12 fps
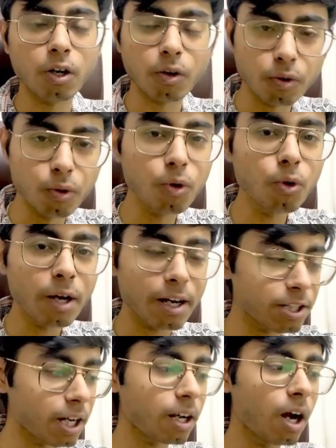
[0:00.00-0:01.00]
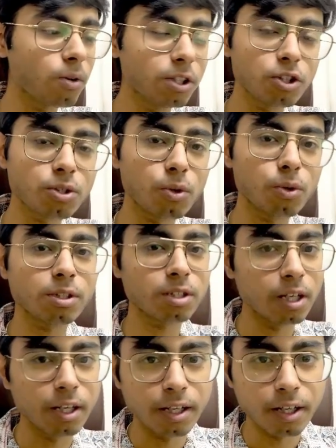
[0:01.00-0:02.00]
Go check out the stores
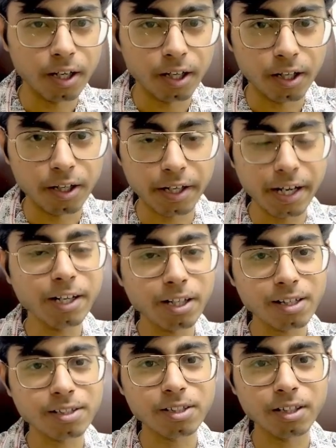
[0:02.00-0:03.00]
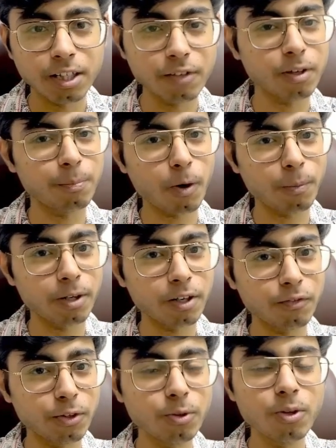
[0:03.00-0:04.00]
uh, rate us, give a proper
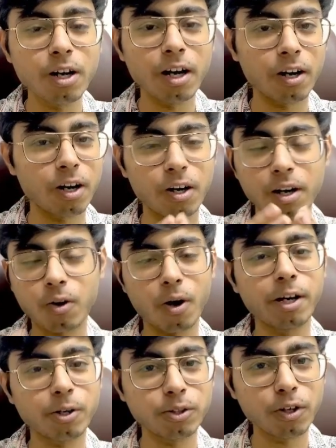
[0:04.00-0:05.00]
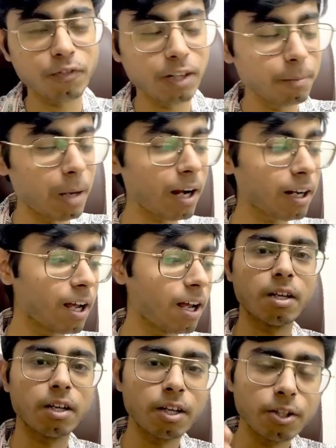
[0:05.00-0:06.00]
review uh, according to your feedback.
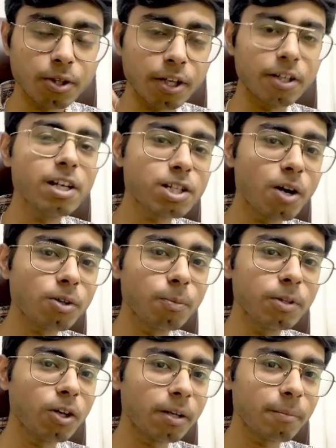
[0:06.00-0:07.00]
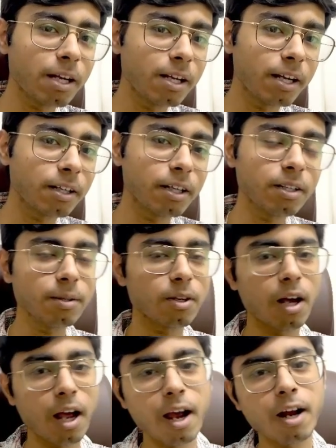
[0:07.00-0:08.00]
You can reach out to me on my LinkedIn
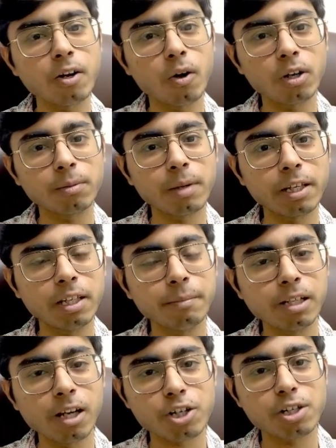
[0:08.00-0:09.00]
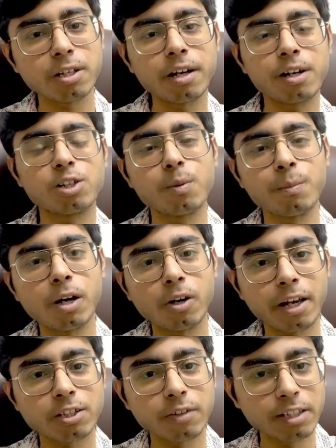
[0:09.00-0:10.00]
and on my email akshit at
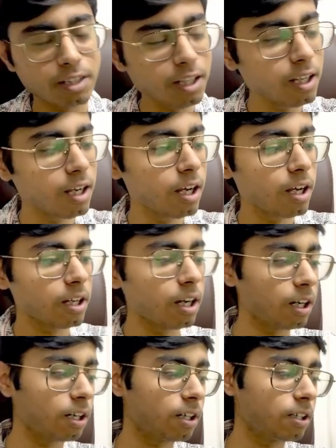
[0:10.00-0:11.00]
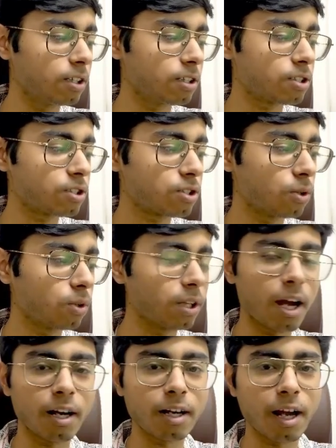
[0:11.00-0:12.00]
resumepal.xyz uh, so
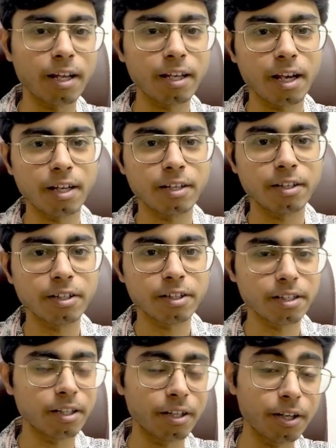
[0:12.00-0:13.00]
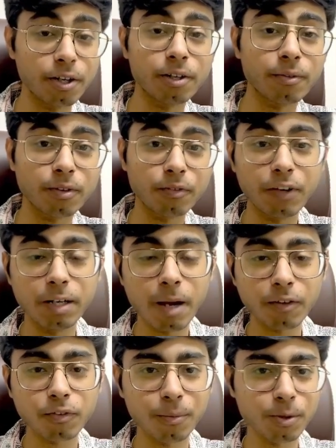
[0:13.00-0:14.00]
that I can uh, hear
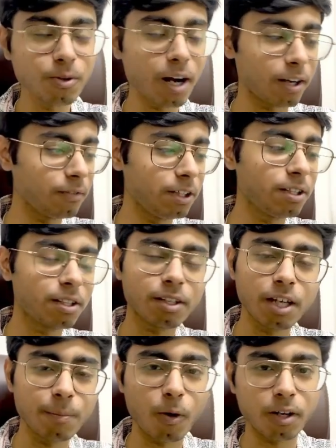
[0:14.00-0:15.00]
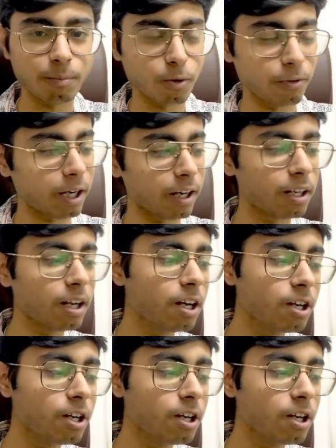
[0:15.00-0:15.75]
feedback from you and we keep on improving it.